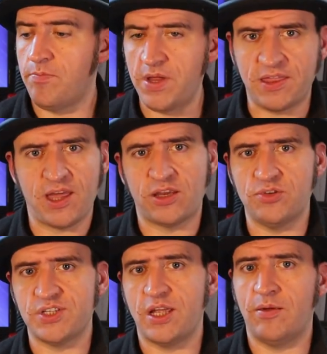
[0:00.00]
Big thank
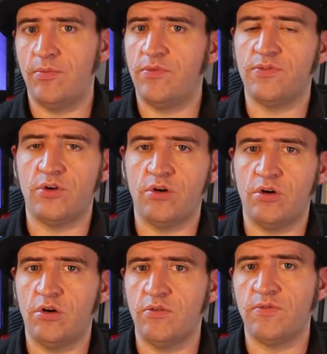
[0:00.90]
you to him
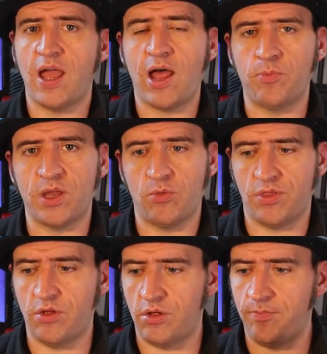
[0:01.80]
for helping
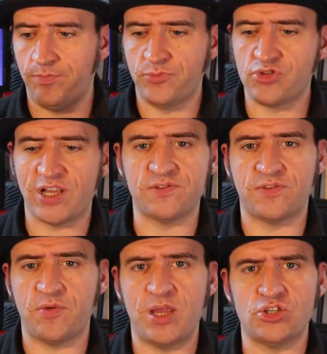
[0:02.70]
with the
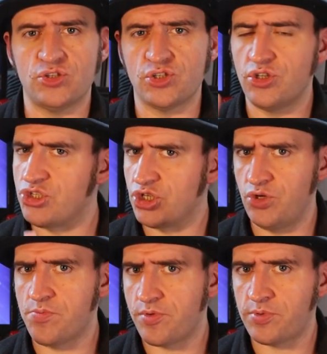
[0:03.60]
transformations and the
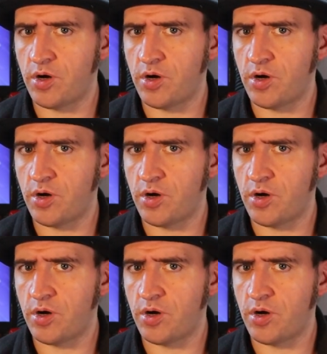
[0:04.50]
skew